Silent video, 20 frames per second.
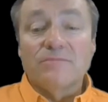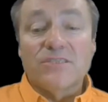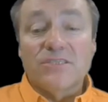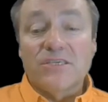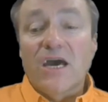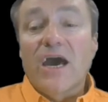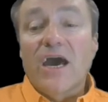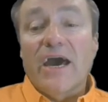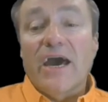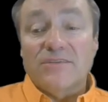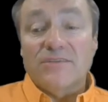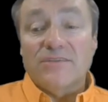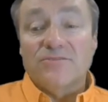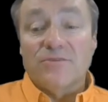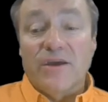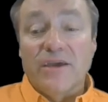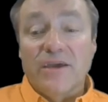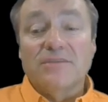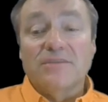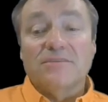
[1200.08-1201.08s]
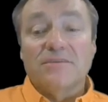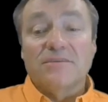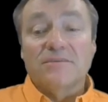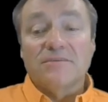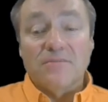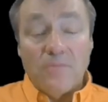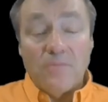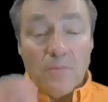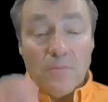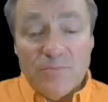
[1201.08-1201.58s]
size, right?
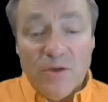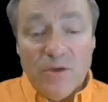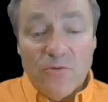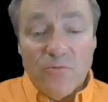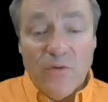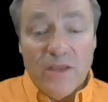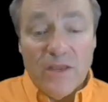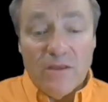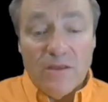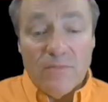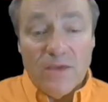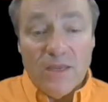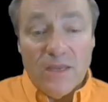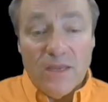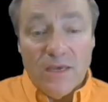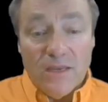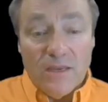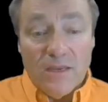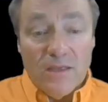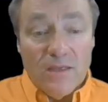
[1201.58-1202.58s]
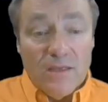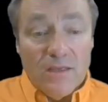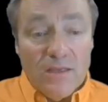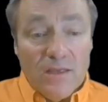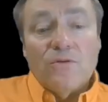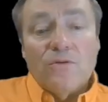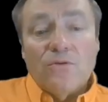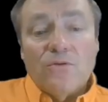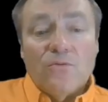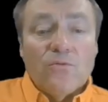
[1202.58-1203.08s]
But wait a minute.
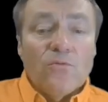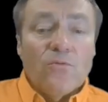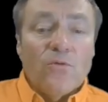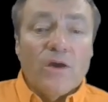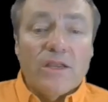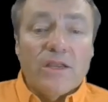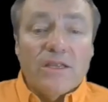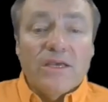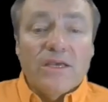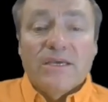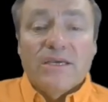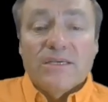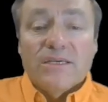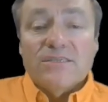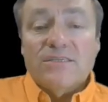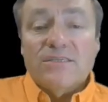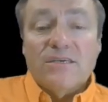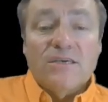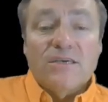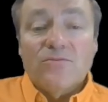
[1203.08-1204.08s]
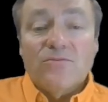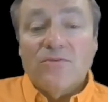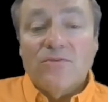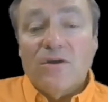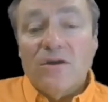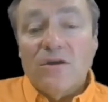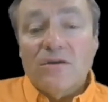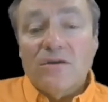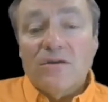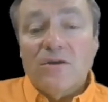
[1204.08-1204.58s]
What is
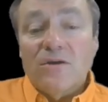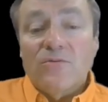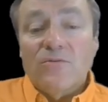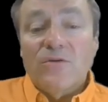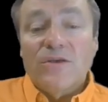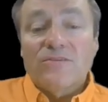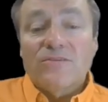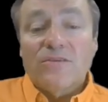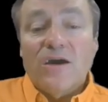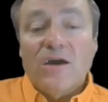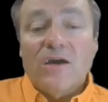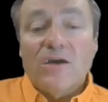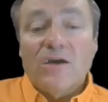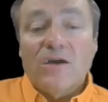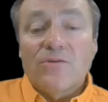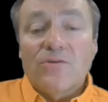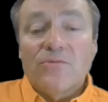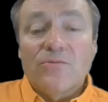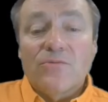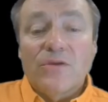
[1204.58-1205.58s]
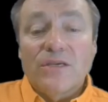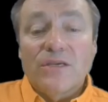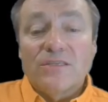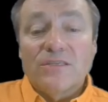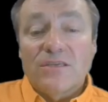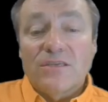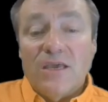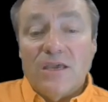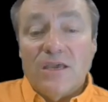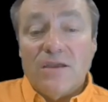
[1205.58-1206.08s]
wrong with our
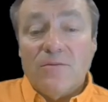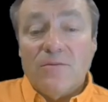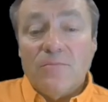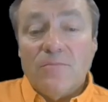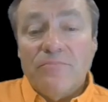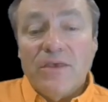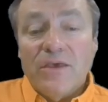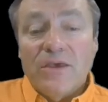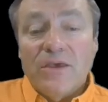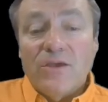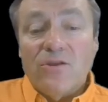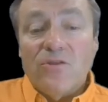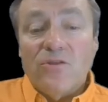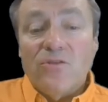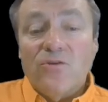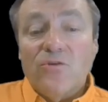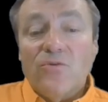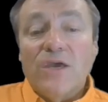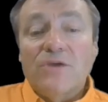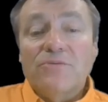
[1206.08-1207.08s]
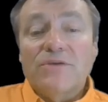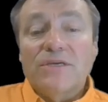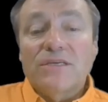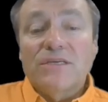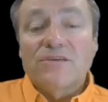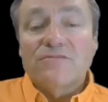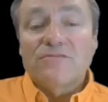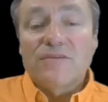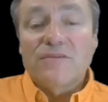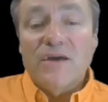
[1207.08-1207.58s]
reasoning? The way we
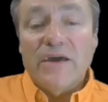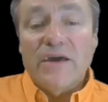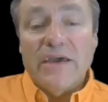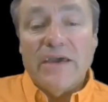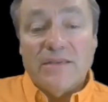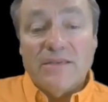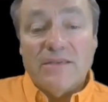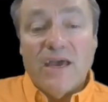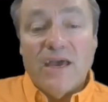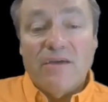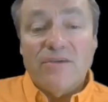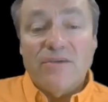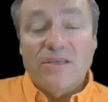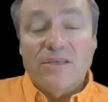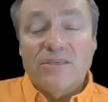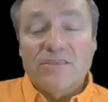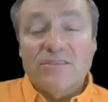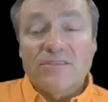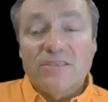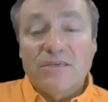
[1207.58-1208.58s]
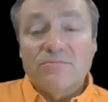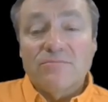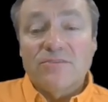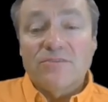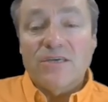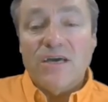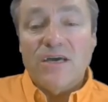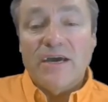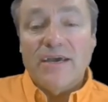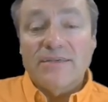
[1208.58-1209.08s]
defined having the same
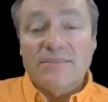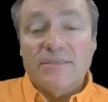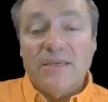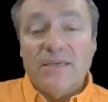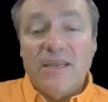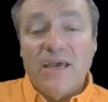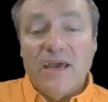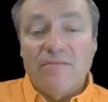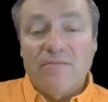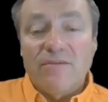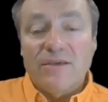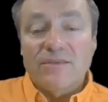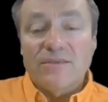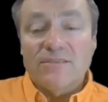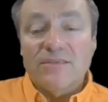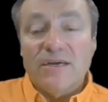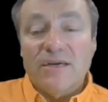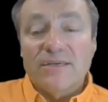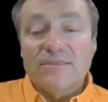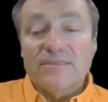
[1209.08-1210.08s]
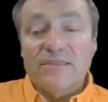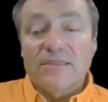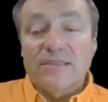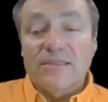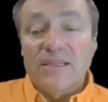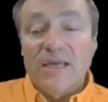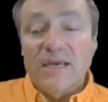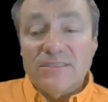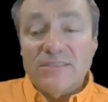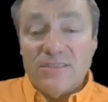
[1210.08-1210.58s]
size and having size
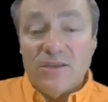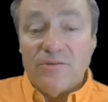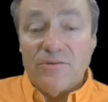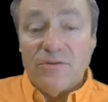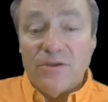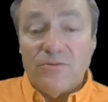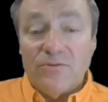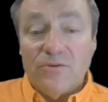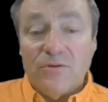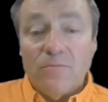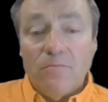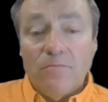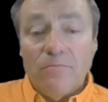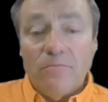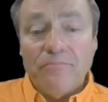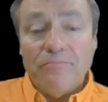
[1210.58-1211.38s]
less than or equal